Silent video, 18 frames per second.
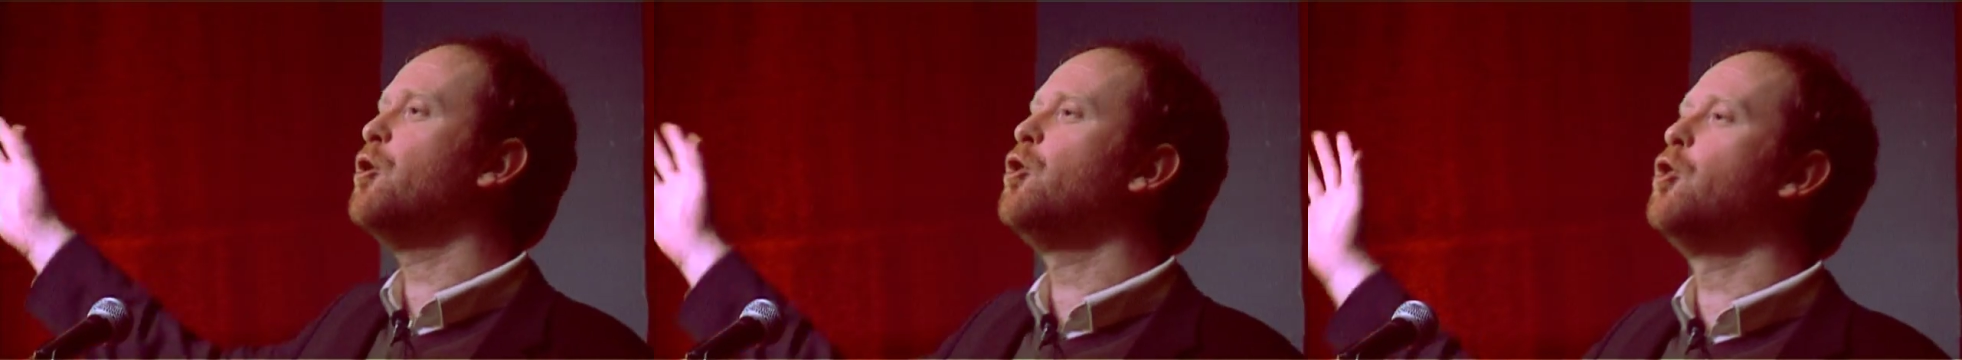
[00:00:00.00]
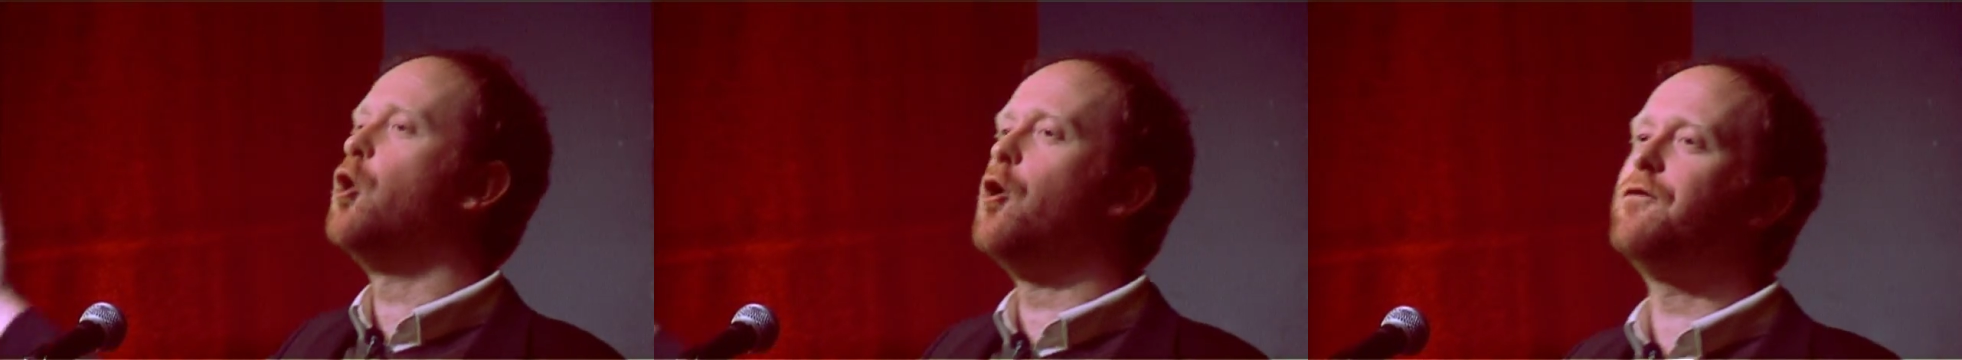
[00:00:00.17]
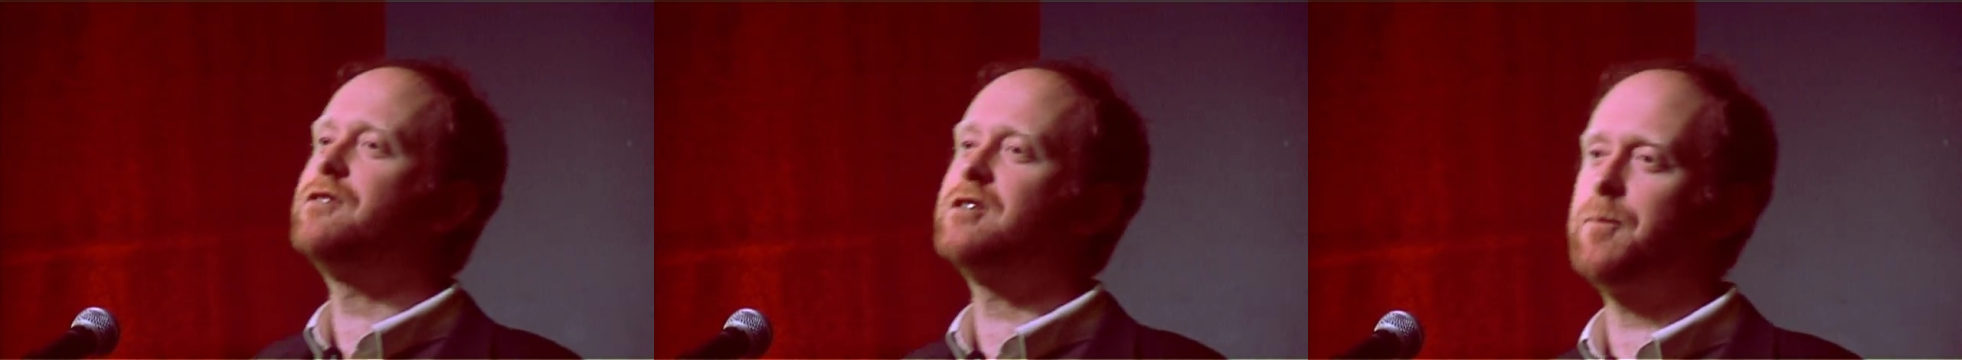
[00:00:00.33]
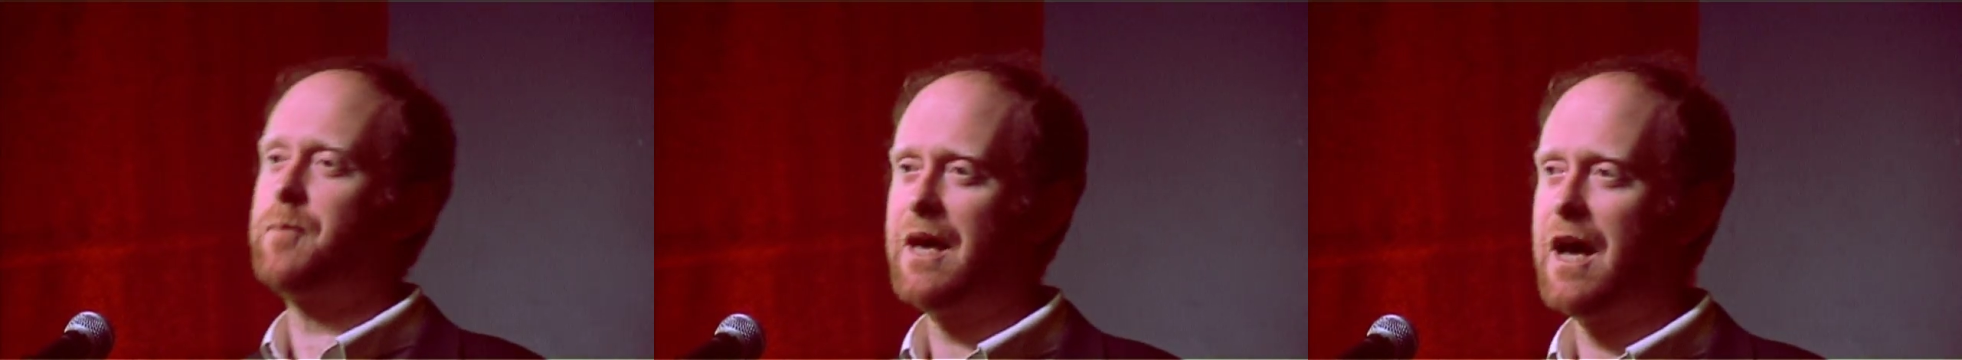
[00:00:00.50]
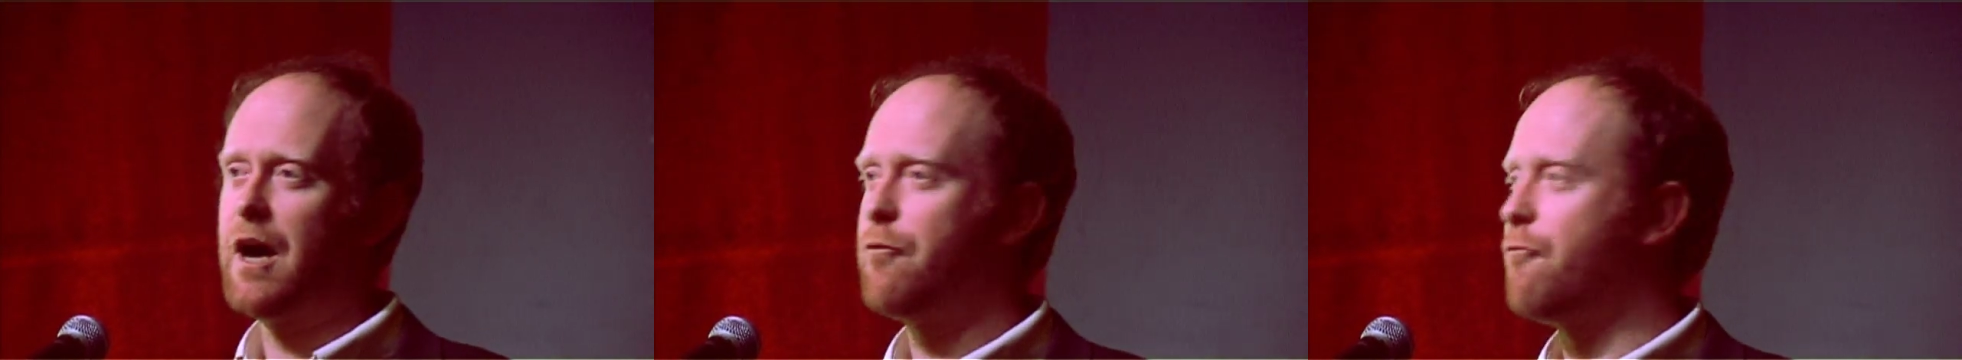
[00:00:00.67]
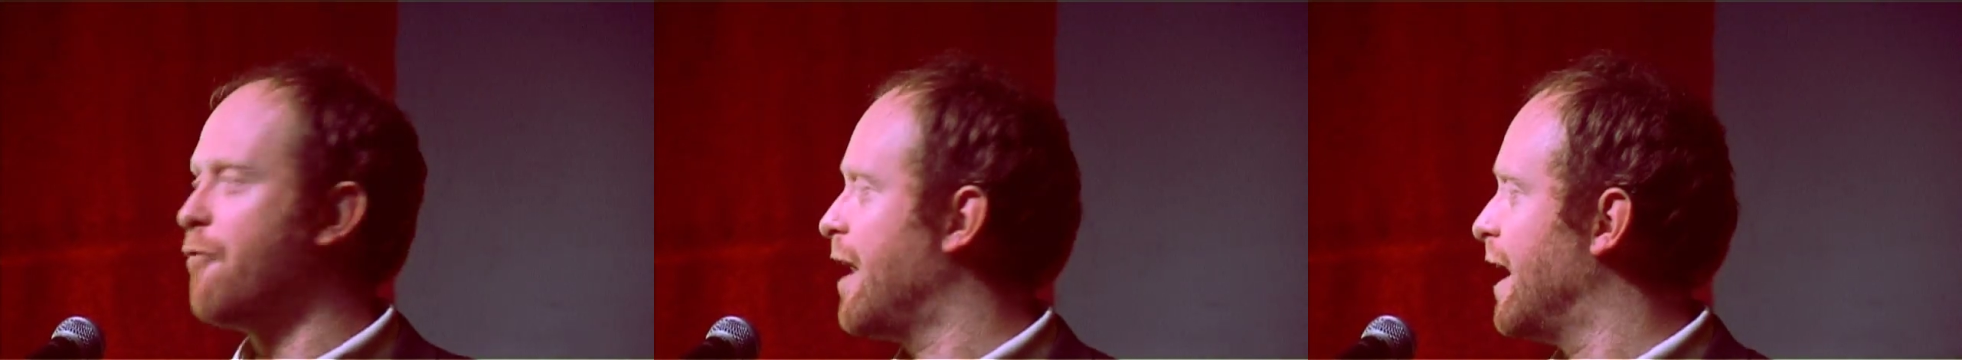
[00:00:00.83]
love to be
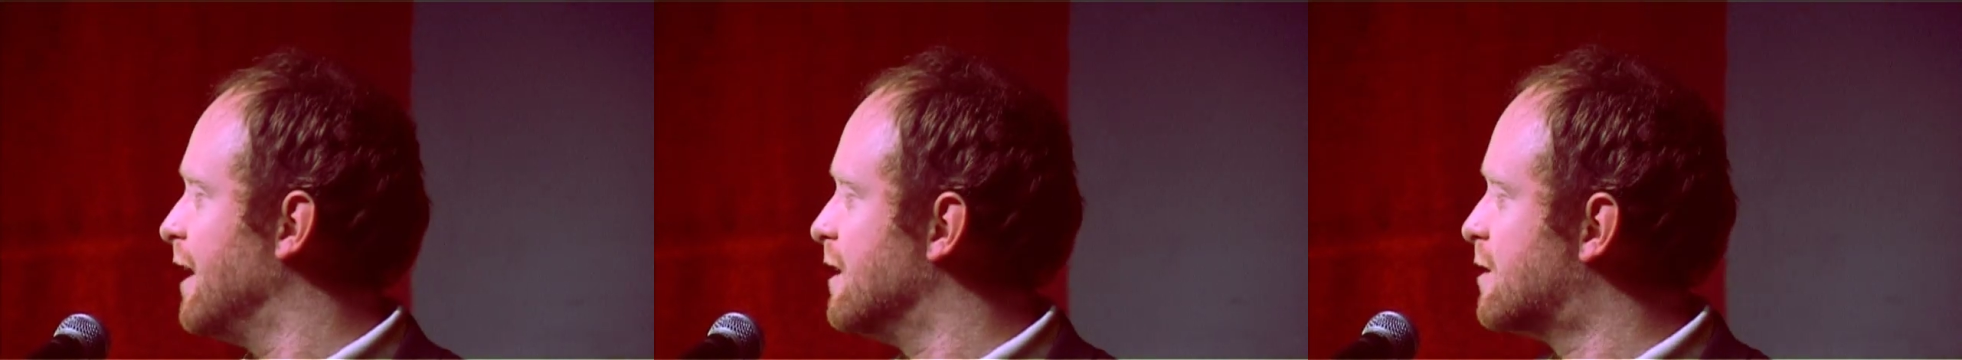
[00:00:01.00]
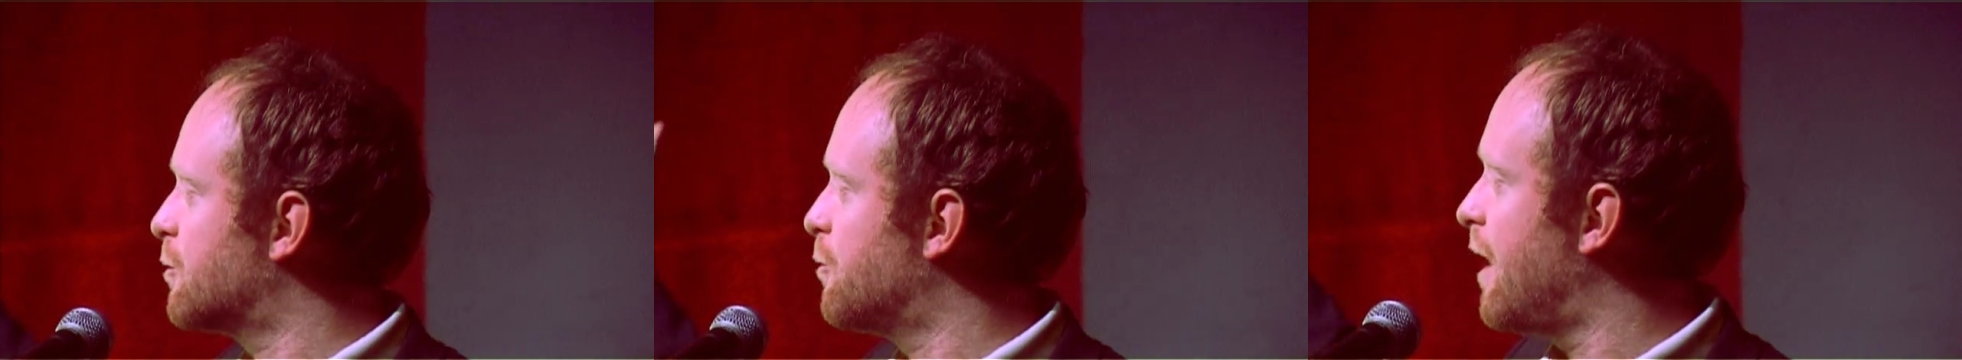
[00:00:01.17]
outraged.